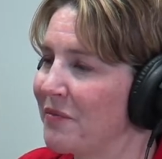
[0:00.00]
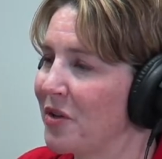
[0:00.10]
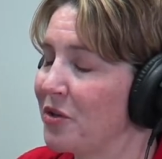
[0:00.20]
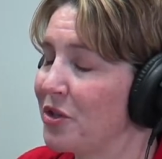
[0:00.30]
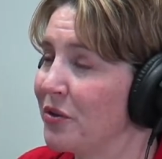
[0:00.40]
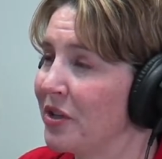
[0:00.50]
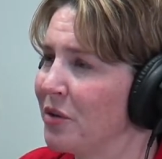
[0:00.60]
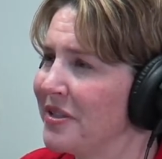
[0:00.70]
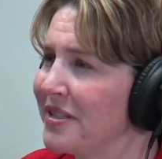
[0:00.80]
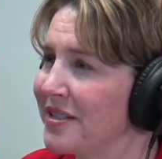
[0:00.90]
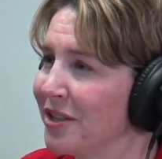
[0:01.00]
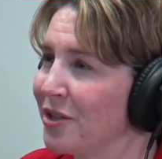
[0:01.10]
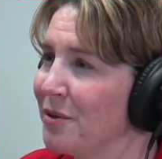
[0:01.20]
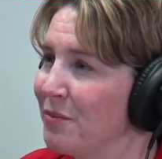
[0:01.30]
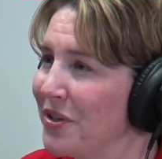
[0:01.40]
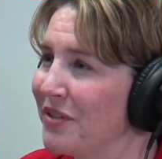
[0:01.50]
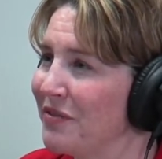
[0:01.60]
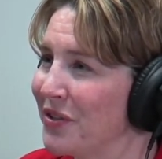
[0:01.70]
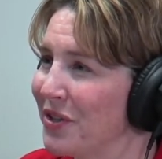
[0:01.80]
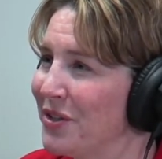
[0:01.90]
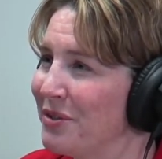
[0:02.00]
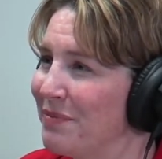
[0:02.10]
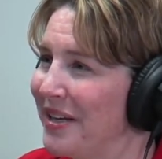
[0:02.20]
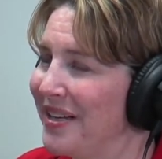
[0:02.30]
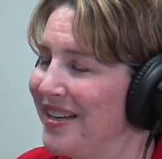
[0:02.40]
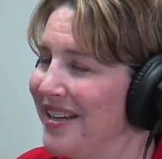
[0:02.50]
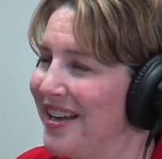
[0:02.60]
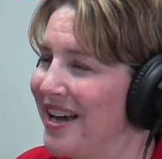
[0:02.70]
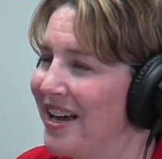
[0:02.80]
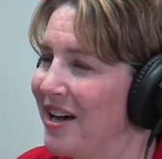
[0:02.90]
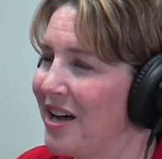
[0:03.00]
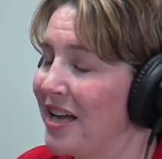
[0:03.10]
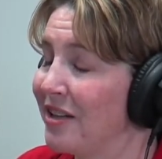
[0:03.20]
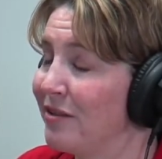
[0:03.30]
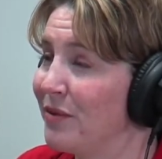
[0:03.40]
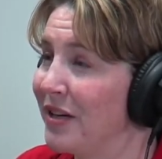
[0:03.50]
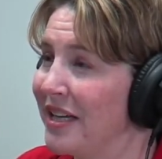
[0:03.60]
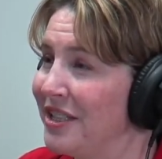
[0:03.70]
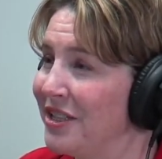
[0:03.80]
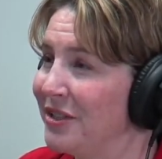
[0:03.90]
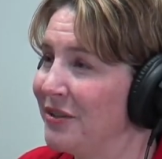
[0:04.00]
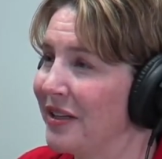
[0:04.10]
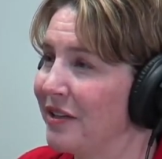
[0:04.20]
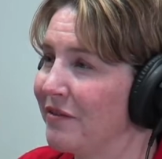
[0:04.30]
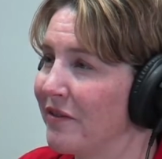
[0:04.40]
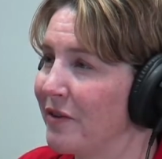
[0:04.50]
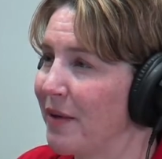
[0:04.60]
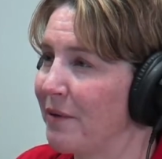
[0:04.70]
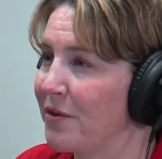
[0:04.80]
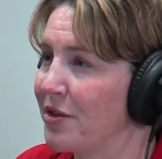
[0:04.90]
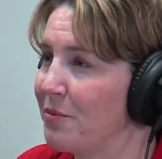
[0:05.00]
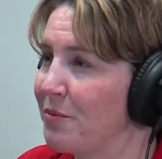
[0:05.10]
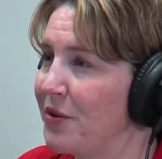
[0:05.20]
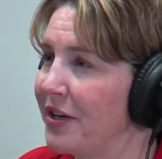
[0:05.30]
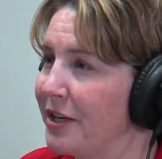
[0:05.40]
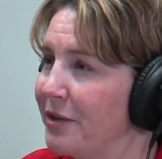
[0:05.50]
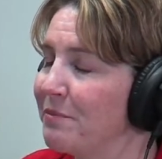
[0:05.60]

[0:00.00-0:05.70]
two little ones, it's a little bit more difficult, but I love what I do. I love giving back to the community.